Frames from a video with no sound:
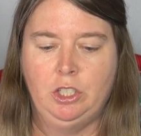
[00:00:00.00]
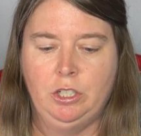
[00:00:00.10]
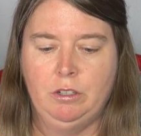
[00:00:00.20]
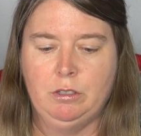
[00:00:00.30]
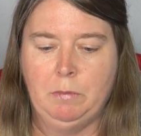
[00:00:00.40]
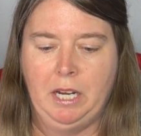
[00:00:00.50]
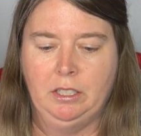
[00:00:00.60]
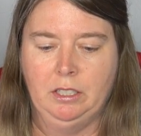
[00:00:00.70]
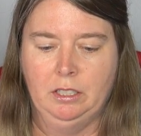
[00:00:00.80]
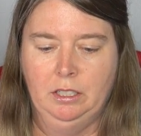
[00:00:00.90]
shows
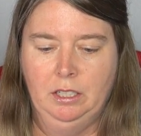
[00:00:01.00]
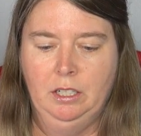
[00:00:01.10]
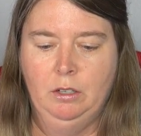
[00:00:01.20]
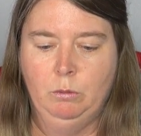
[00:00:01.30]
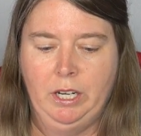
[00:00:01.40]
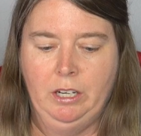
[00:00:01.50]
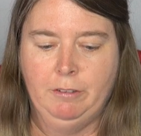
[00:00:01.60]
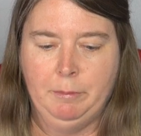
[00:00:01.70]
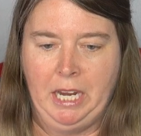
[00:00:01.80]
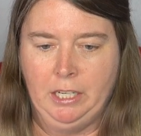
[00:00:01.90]
minor wear
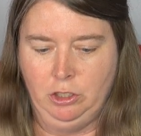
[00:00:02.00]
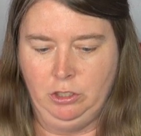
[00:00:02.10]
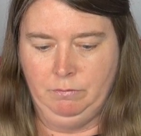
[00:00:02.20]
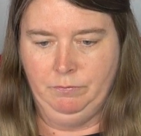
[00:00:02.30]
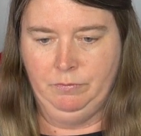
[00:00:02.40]
from age.